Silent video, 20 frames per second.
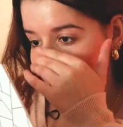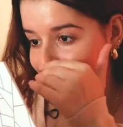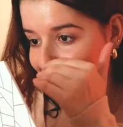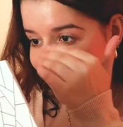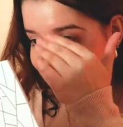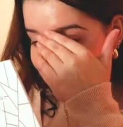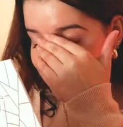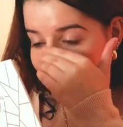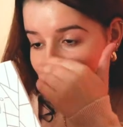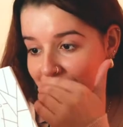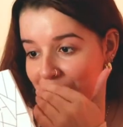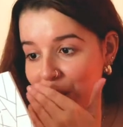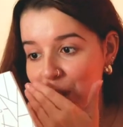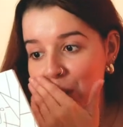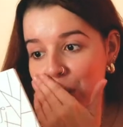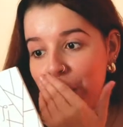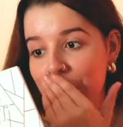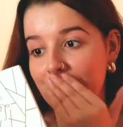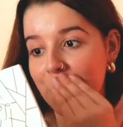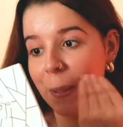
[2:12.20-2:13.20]
like making
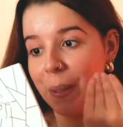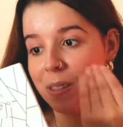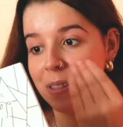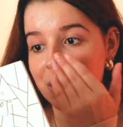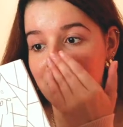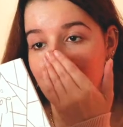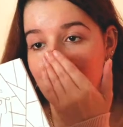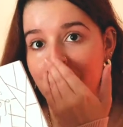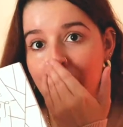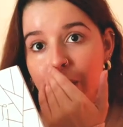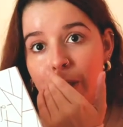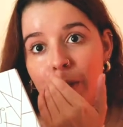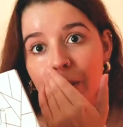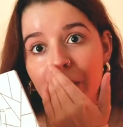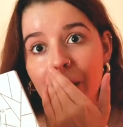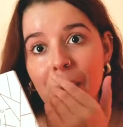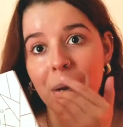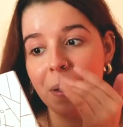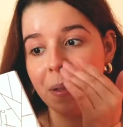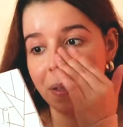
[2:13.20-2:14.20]
sure that it's covered
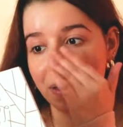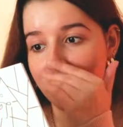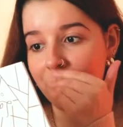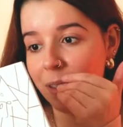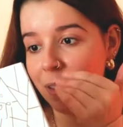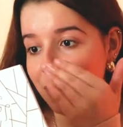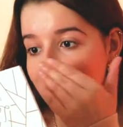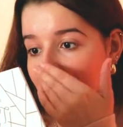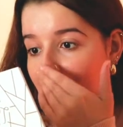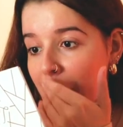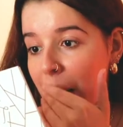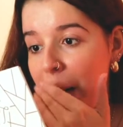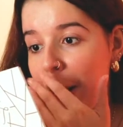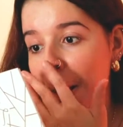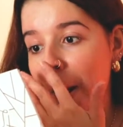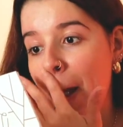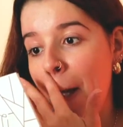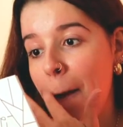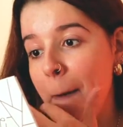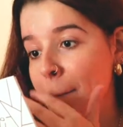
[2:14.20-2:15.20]
correctly and
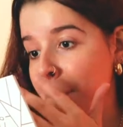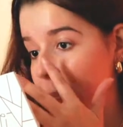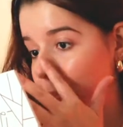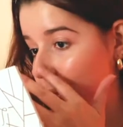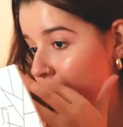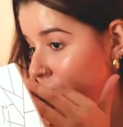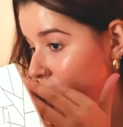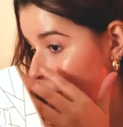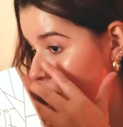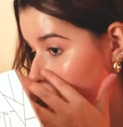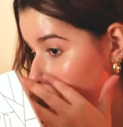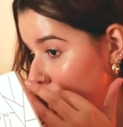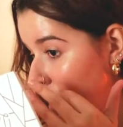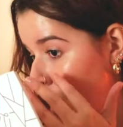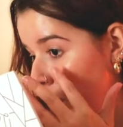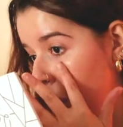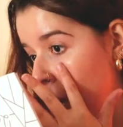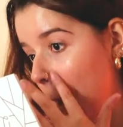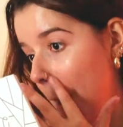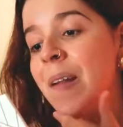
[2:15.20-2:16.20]
blended.
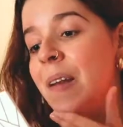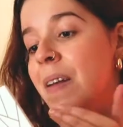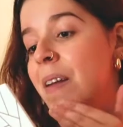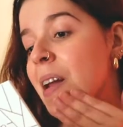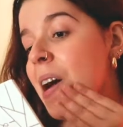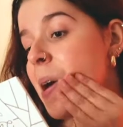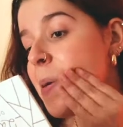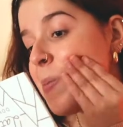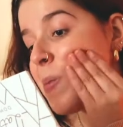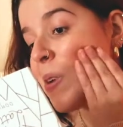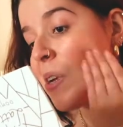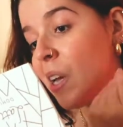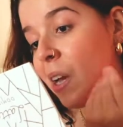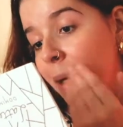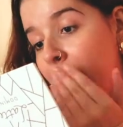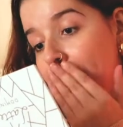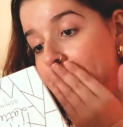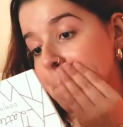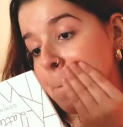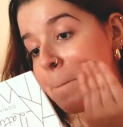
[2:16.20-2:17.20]
Now I'm
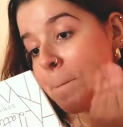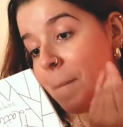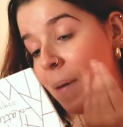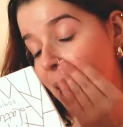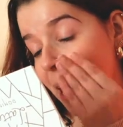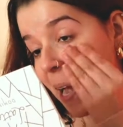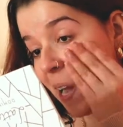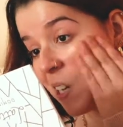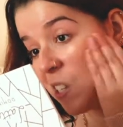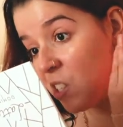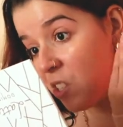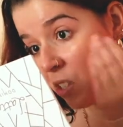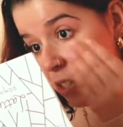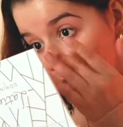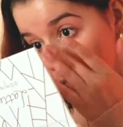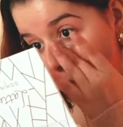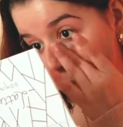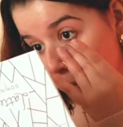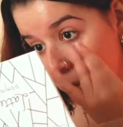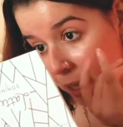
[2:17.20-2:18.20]
looking extra
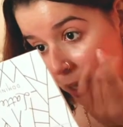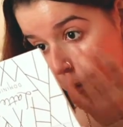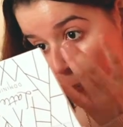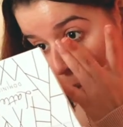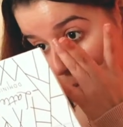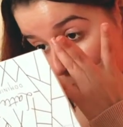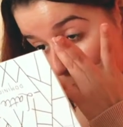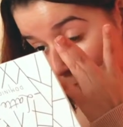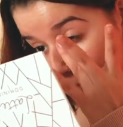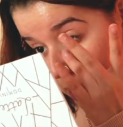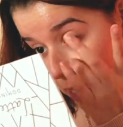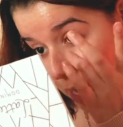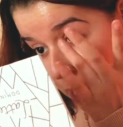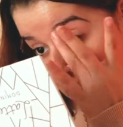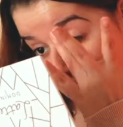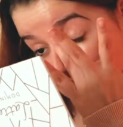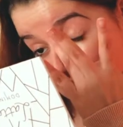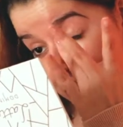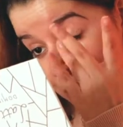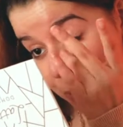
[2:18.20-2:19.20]
dewy because I
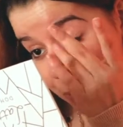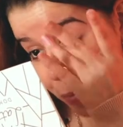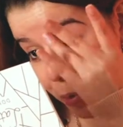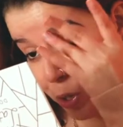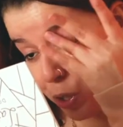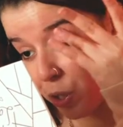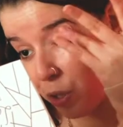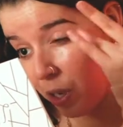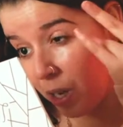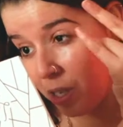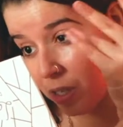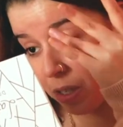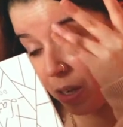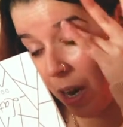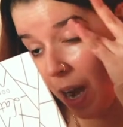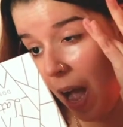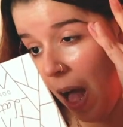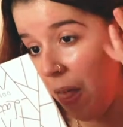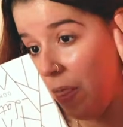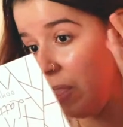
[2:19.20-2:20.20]
had the moisturizer
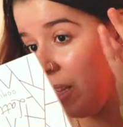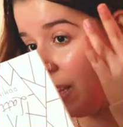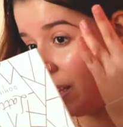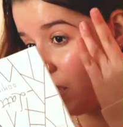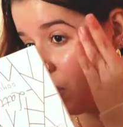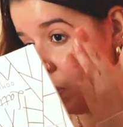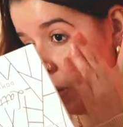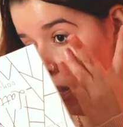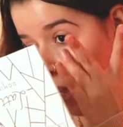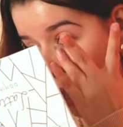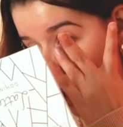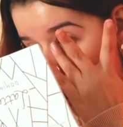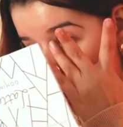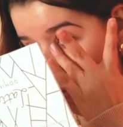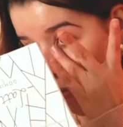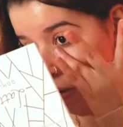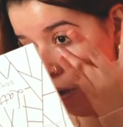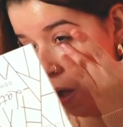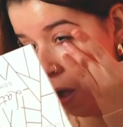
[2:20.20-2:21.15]
and the SPF.